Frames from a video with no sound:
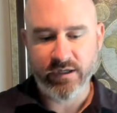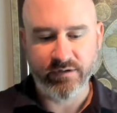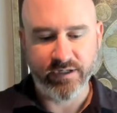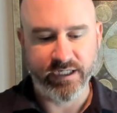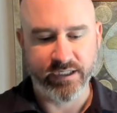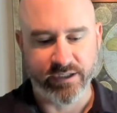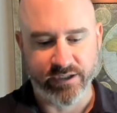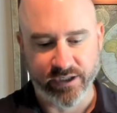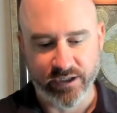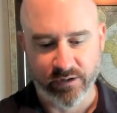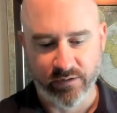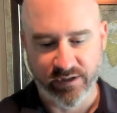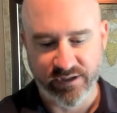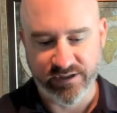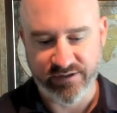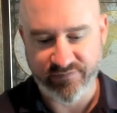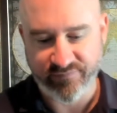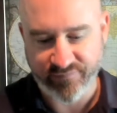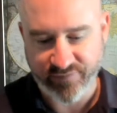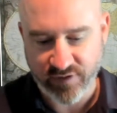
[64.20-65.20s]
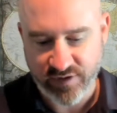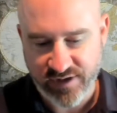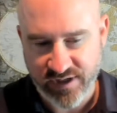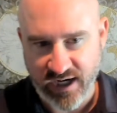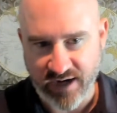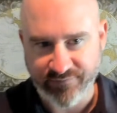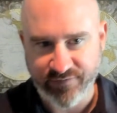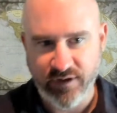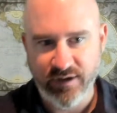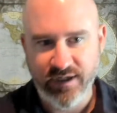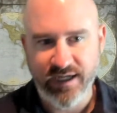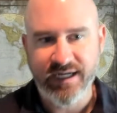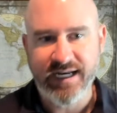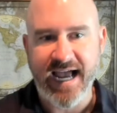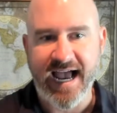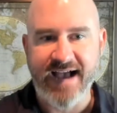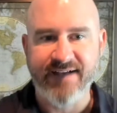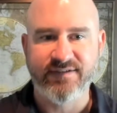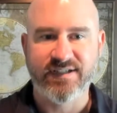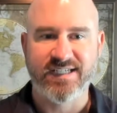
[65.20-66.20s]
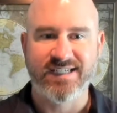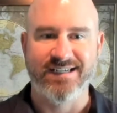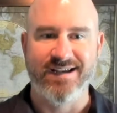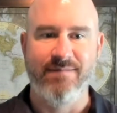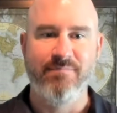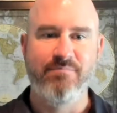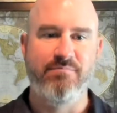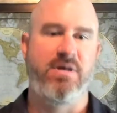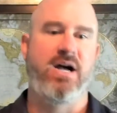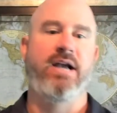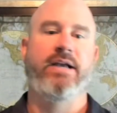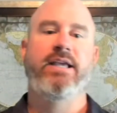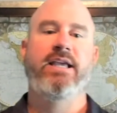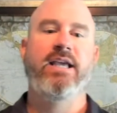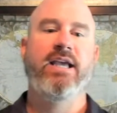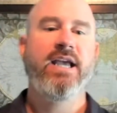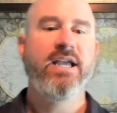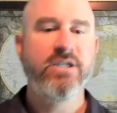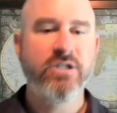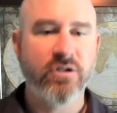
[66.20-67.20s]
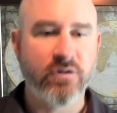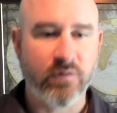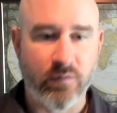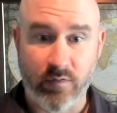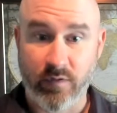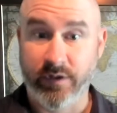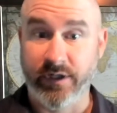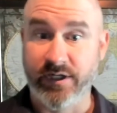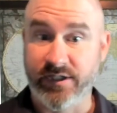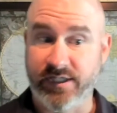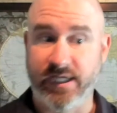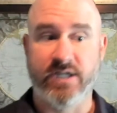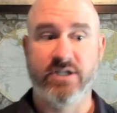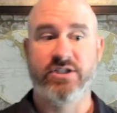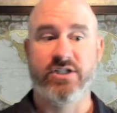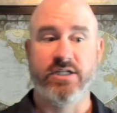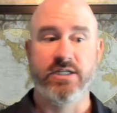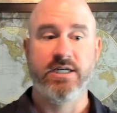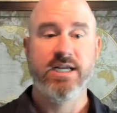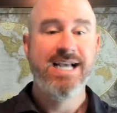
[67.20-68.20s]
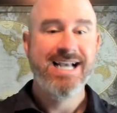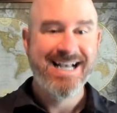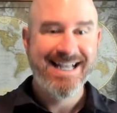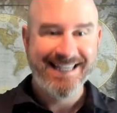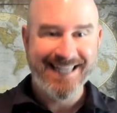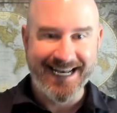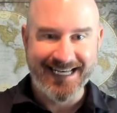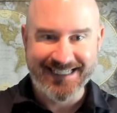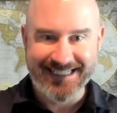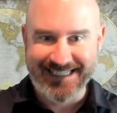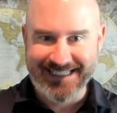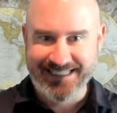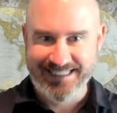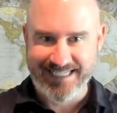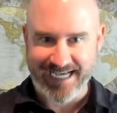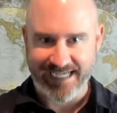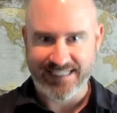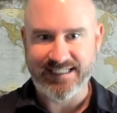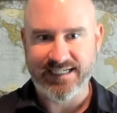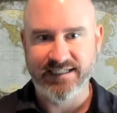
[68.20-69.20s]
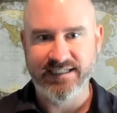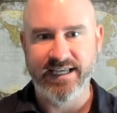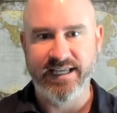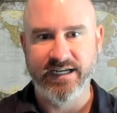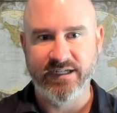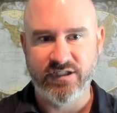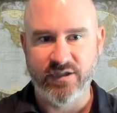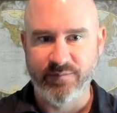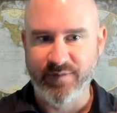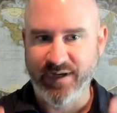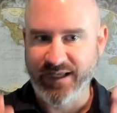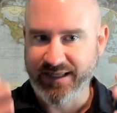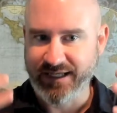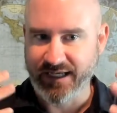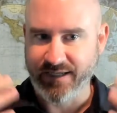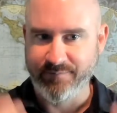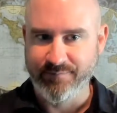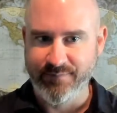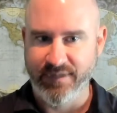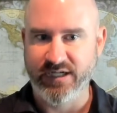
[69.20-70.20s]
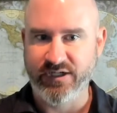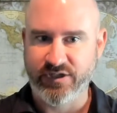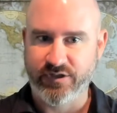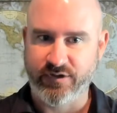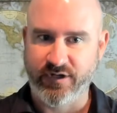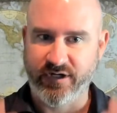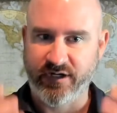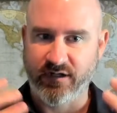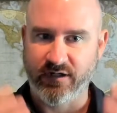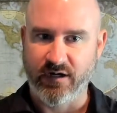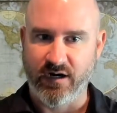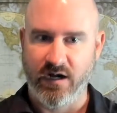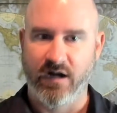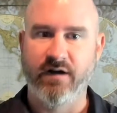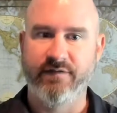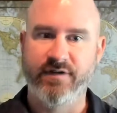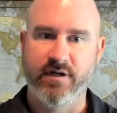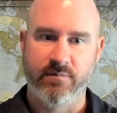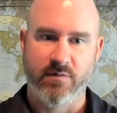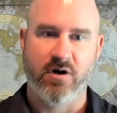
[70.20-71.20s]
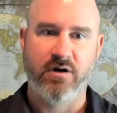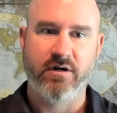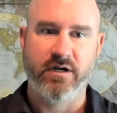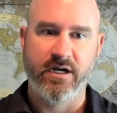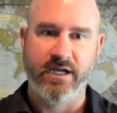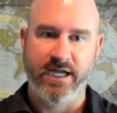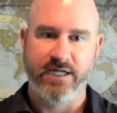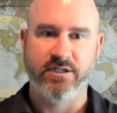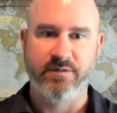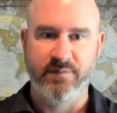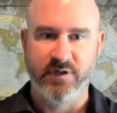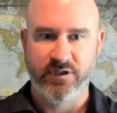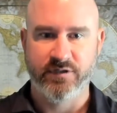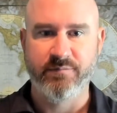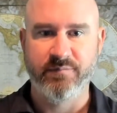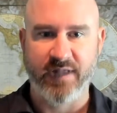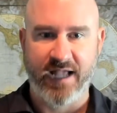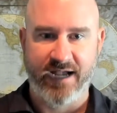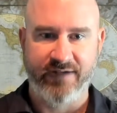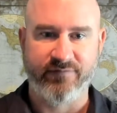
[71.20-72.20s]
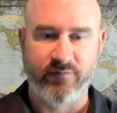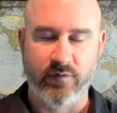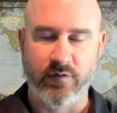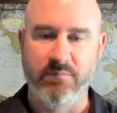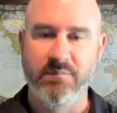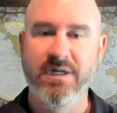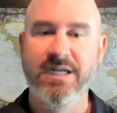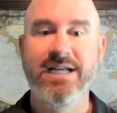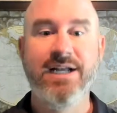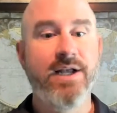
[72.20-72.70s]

you need to do is, first off, you need to have somebody in your organization that is designated to be the administrator of your marketing attribution platform.